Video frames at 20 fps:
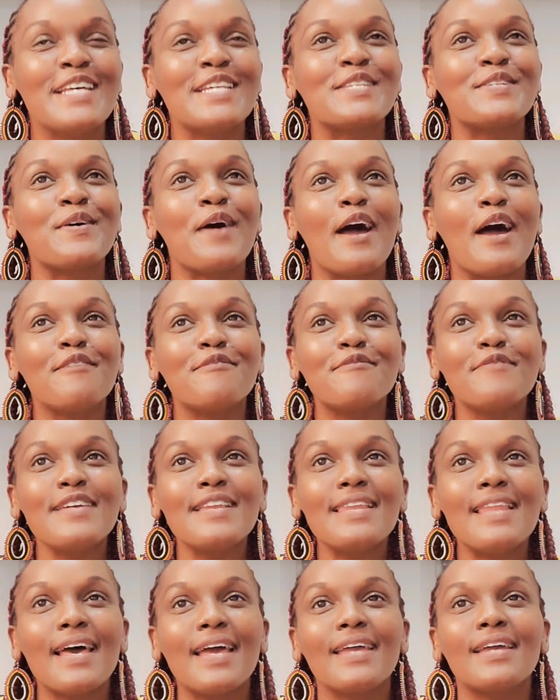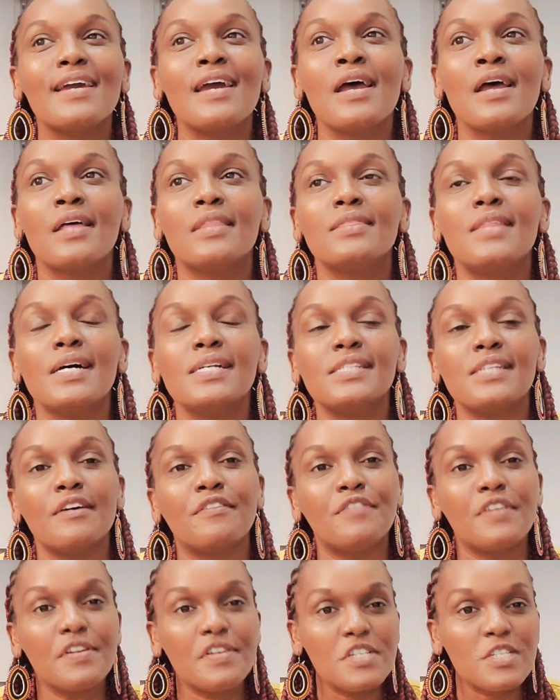So I feel like that's
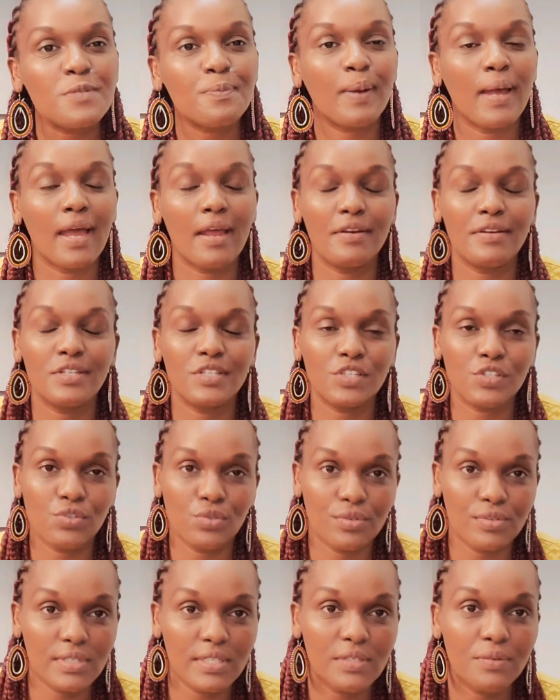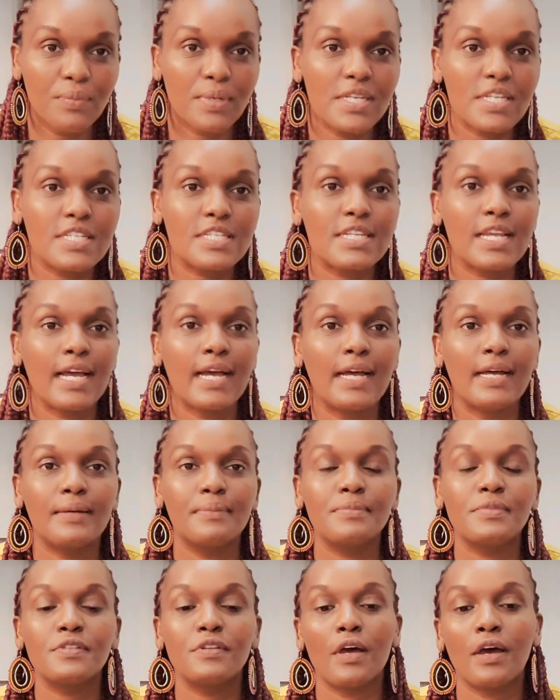a very inspiring story when it
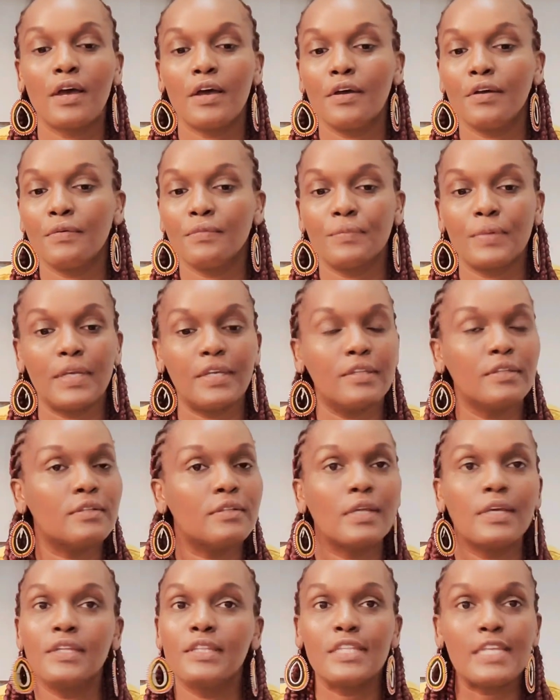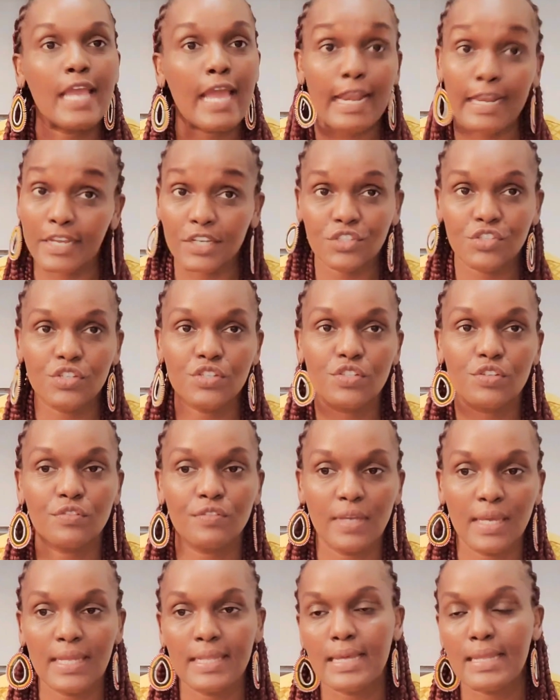comes in the elections
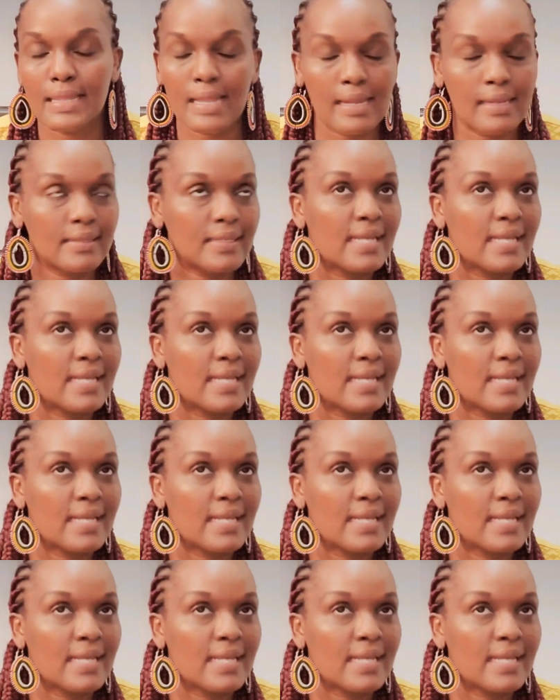of Kenya,